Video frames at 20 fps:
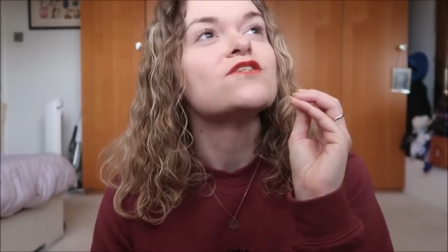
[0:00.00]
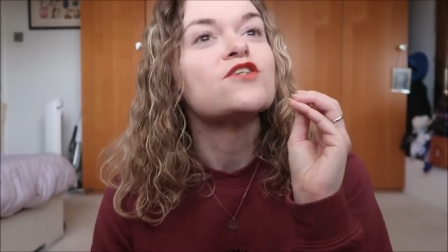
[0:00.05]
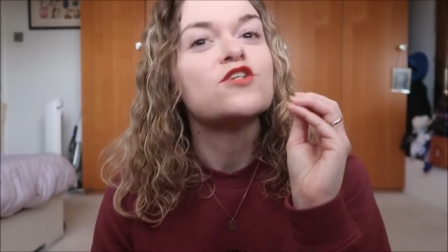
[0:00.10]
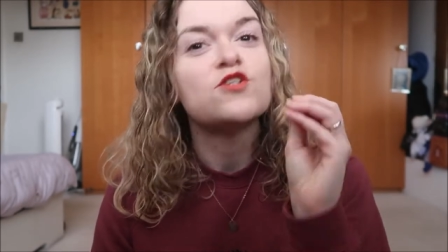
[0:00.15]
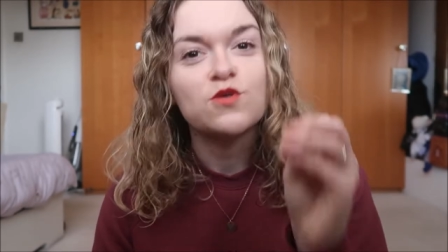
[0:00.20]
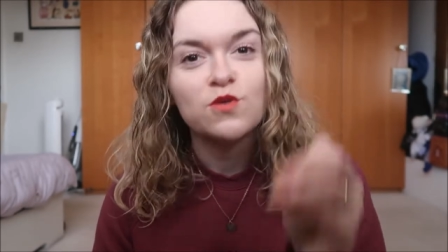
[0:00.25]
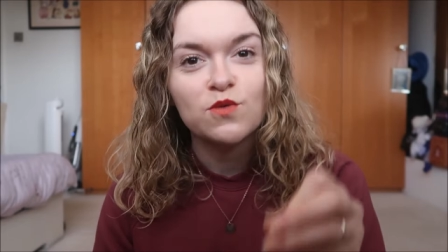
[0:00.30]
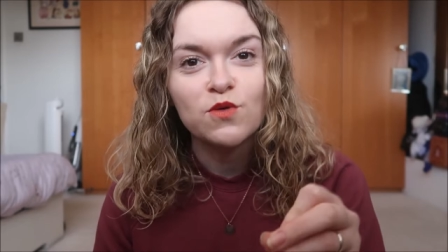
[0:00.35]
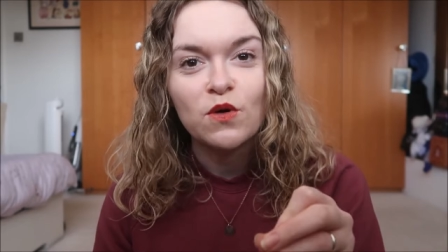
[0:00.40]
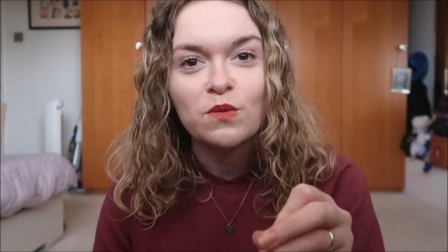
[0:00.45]
to
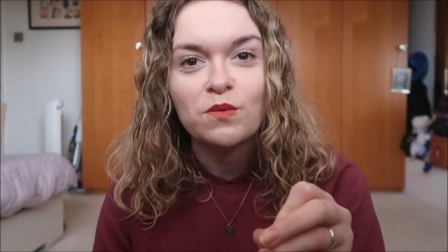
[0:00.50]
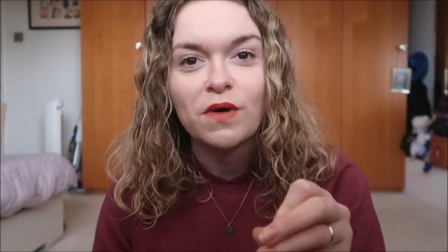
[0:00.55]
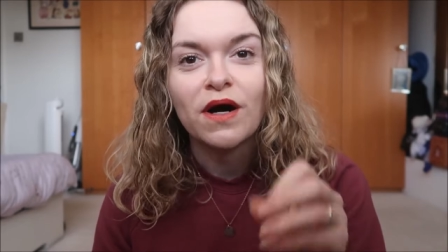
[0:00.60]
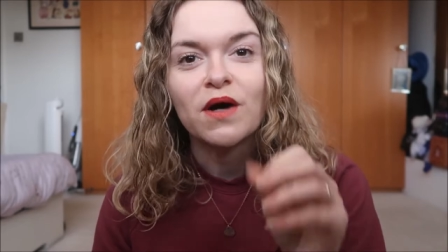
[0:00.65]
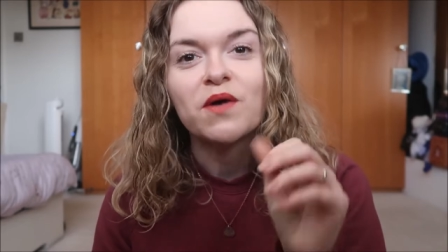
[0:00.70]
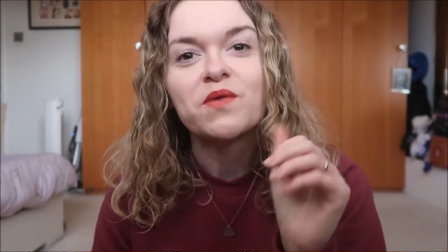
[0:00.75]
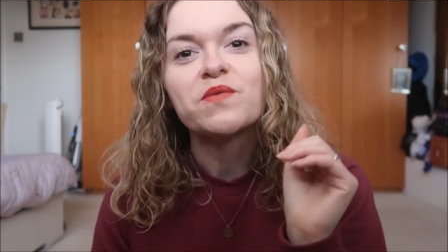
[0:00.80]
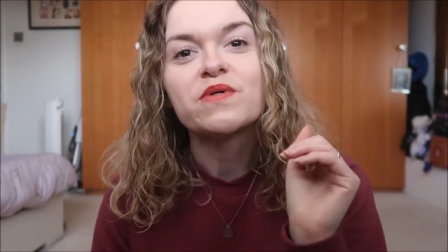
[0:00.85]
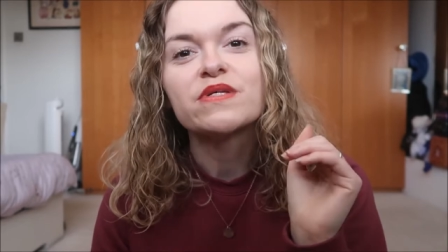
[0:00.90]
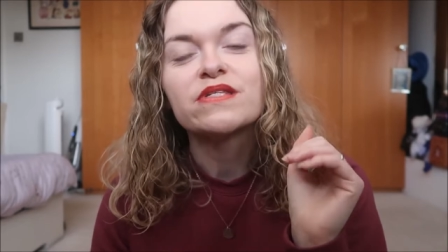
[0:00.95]
talk
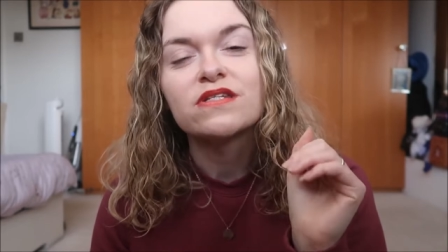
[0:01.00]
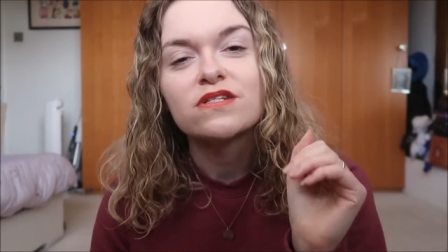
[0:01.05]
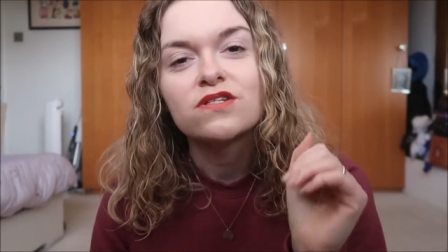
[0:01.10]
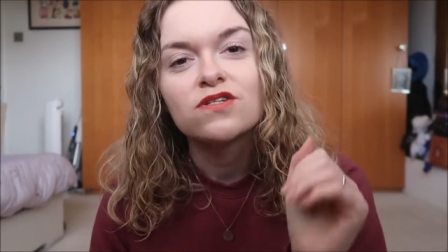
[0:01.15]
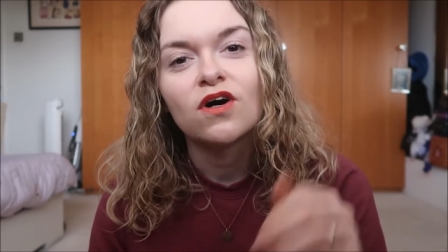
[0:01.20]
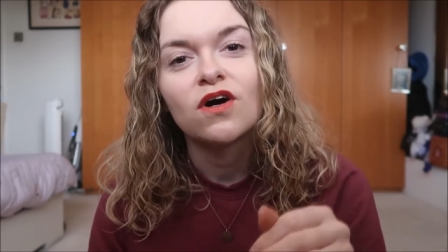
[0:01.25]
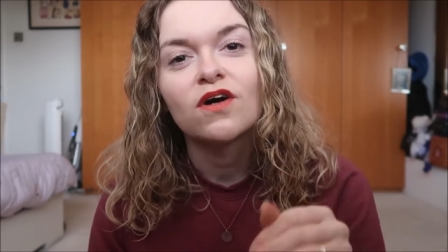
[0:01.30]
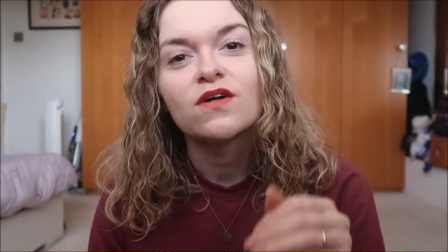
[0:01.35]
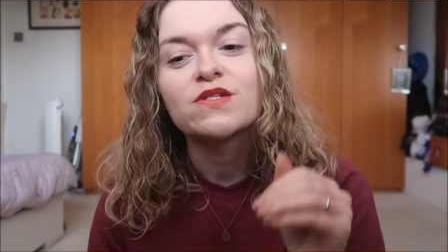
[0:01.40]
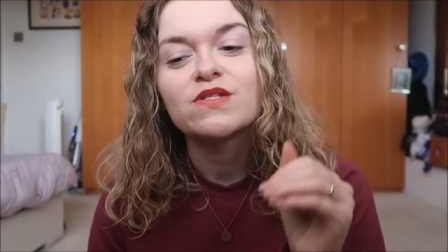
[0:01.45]
about was the
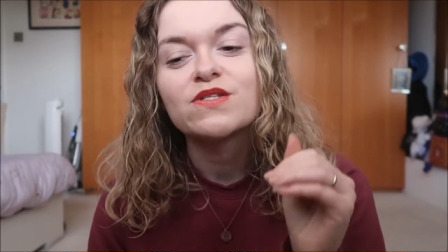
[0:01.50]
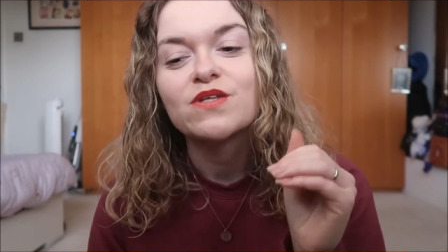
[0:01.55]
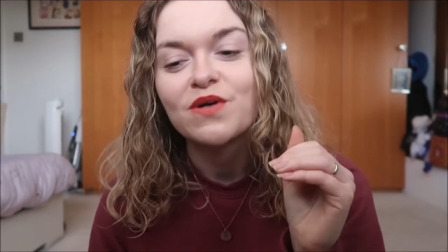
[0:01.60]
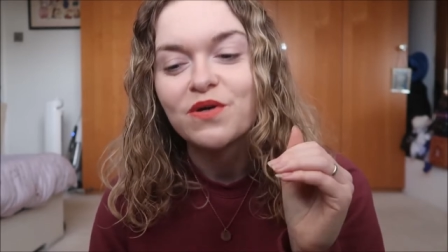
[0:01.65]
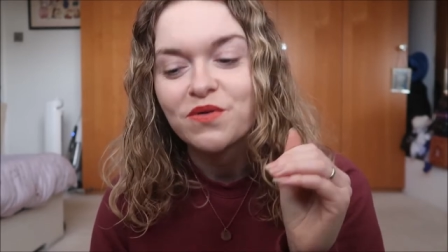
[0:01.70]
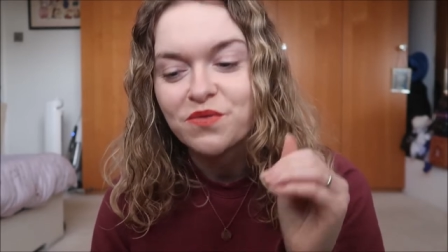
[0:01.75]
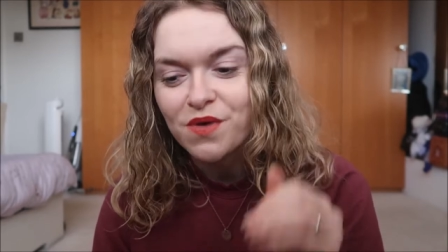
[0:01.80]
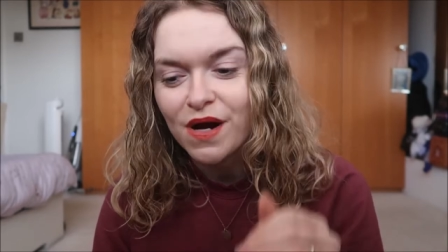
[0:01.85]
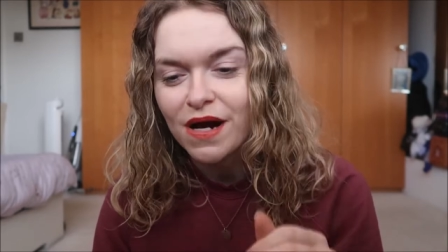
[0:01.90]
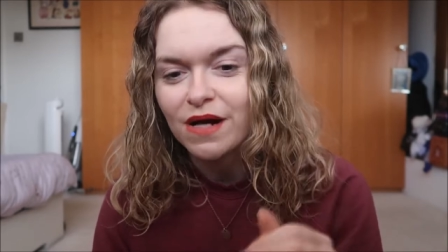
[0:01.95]
dance
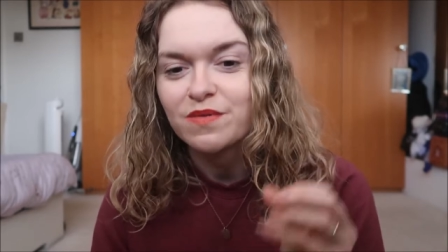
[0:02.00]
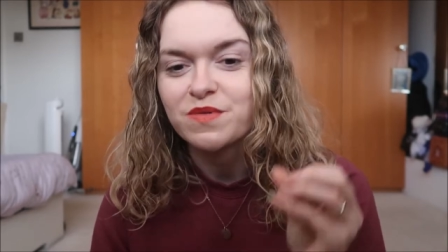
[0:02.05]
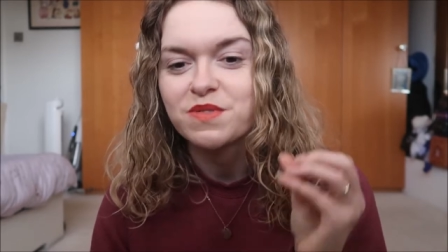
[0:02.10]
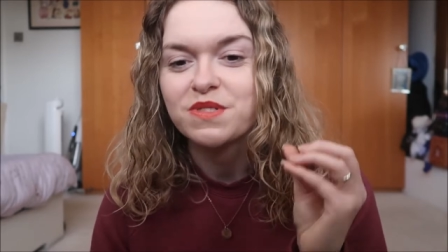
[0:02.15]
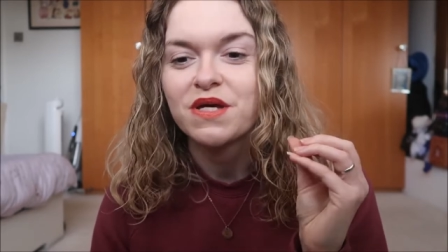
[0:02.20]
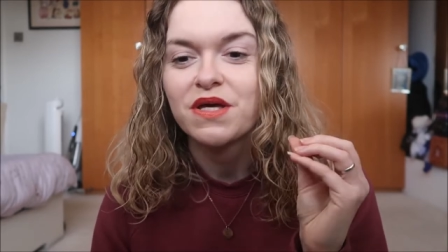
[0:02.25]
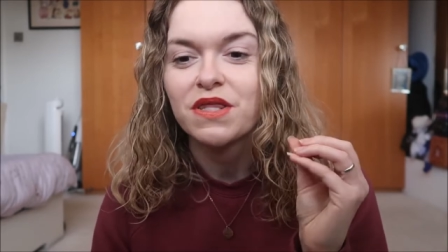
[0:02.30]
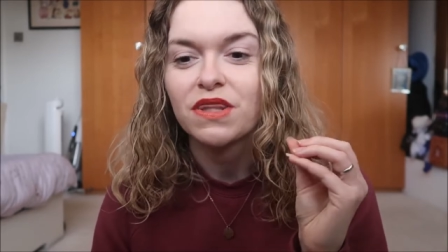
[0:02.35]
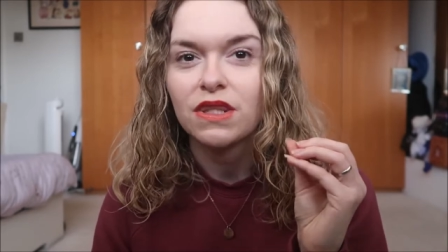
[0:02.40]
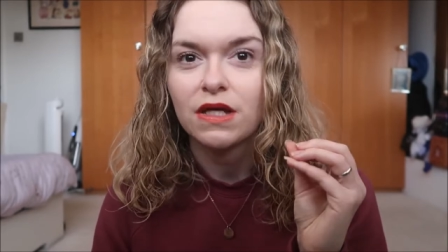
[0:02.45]

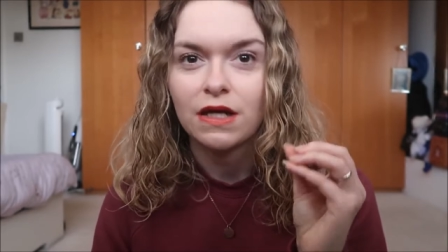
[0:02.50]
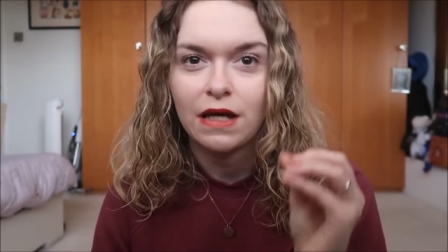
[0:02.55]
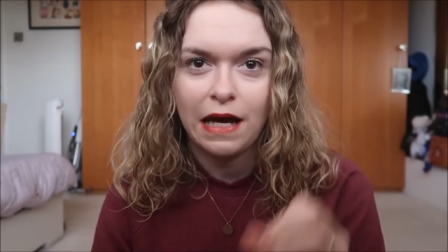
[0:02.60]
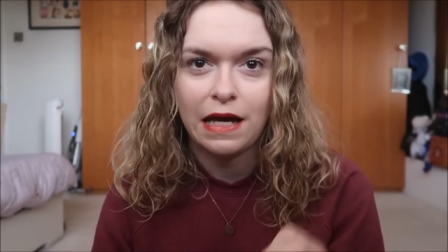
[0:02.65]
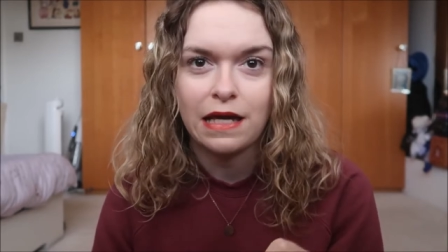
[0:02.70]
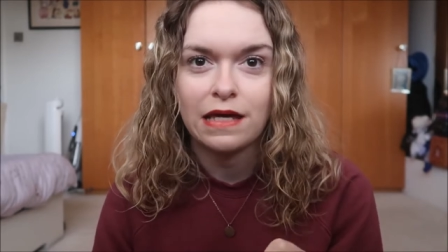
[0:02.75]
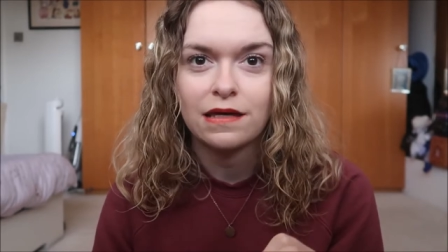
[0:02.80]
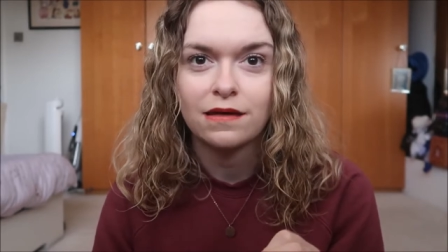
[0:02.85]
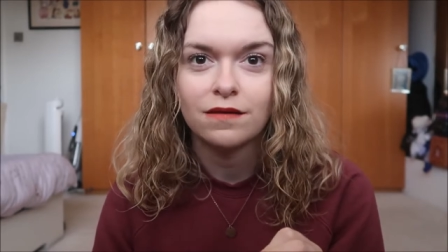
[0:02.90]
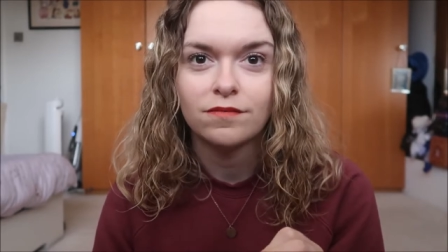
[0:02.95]
around the
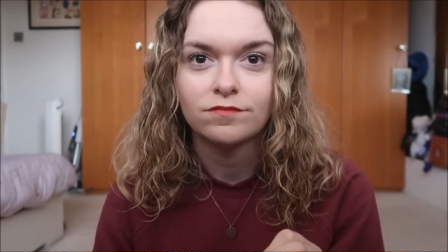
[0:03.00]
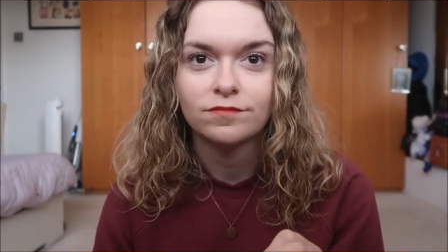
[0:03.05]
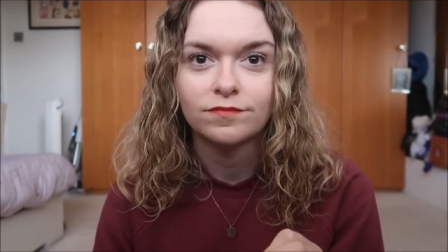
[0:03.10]
cake